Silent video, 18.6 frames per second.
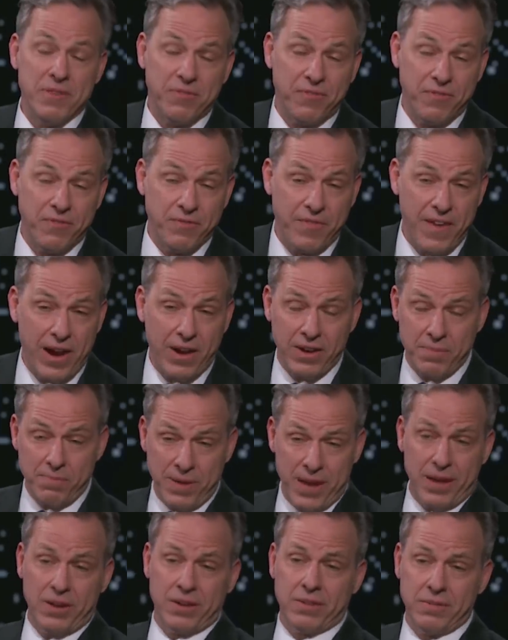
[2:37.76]
be fair to
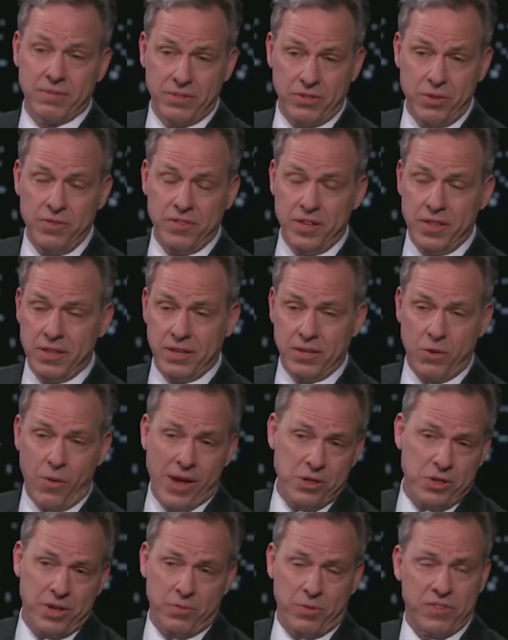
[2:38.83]
Peter, Doocy, the
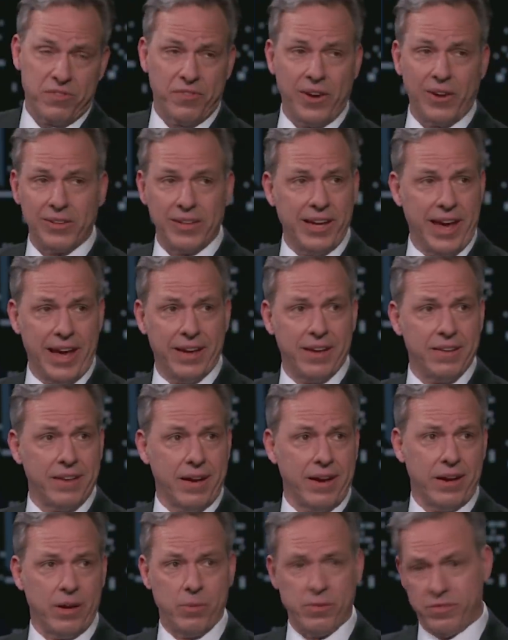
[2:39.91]
question was fairly
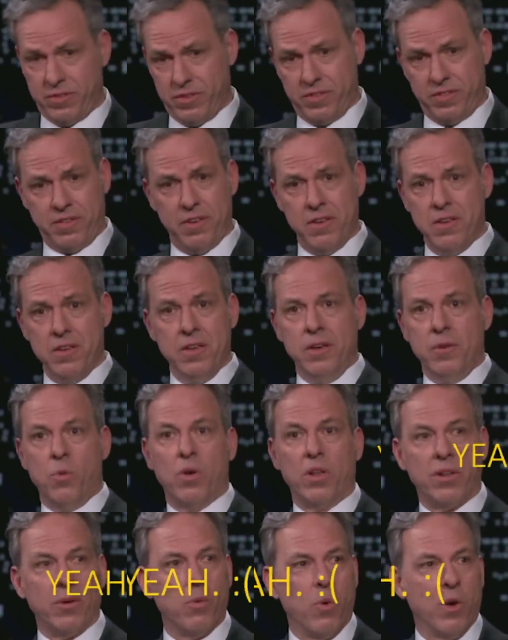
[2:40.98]
anodyne. It was just,
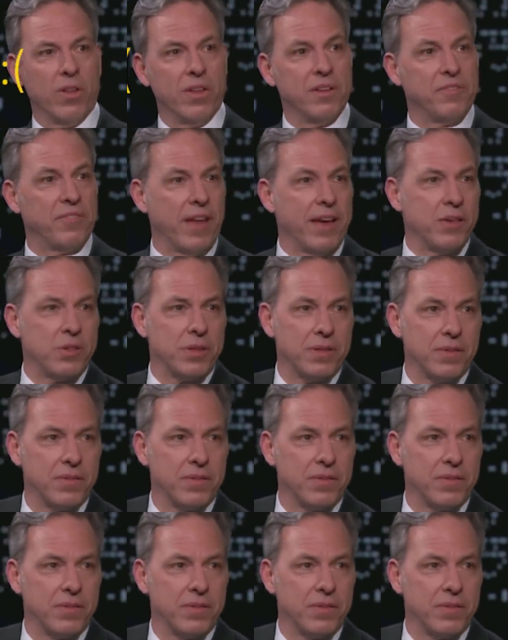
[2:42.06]
yeah, well, inflation. He